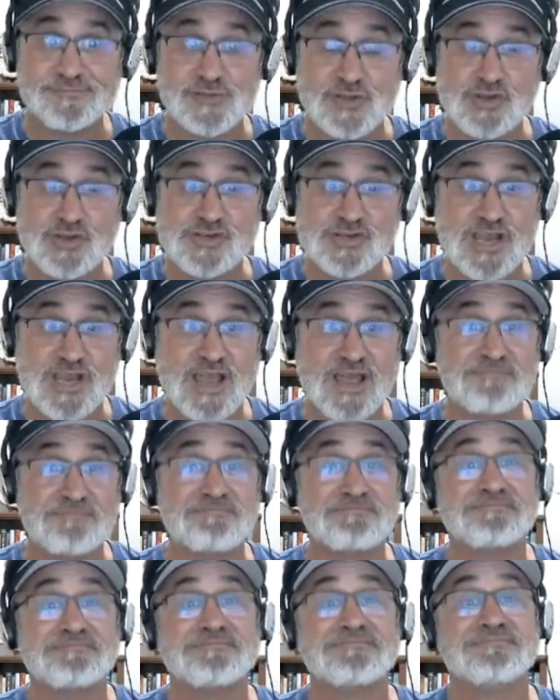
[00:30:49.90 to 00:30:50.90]
Do your
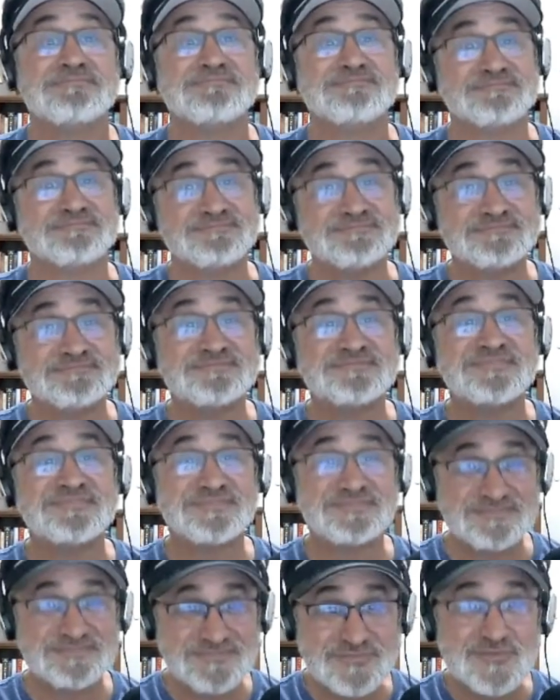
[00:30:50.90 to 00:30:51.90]
job,
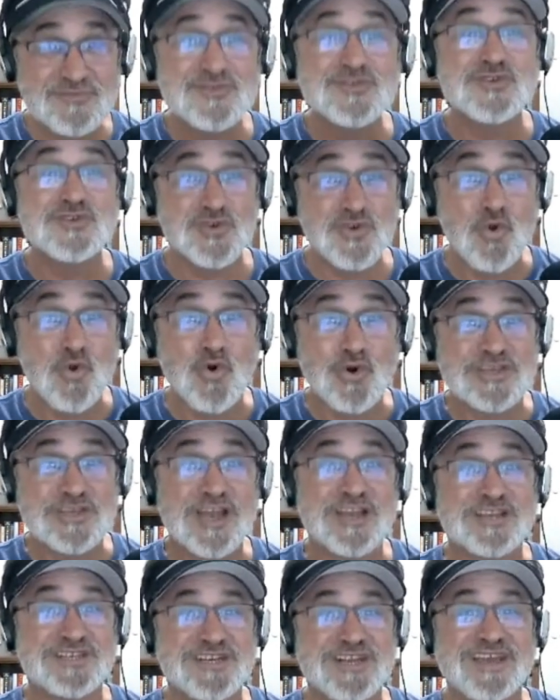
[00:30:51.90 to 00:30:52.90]
score
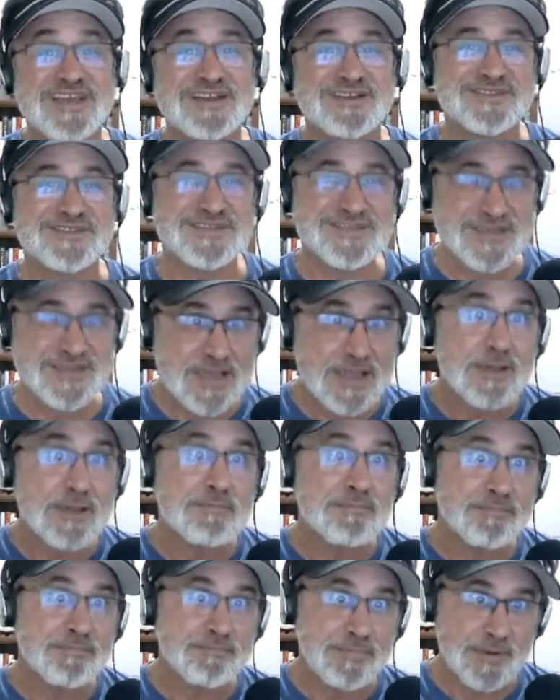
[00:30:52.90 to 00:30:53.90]
touchdowns,
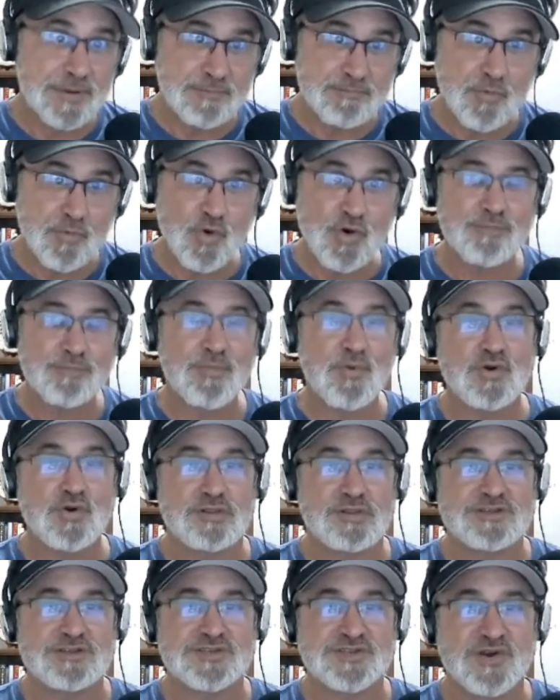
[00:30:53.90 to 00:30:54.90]
but more
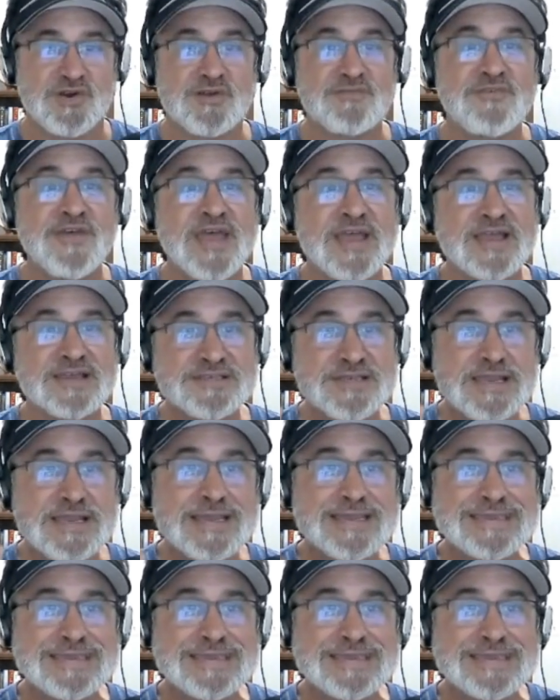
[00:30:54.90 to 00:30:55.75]
importantly, start fast.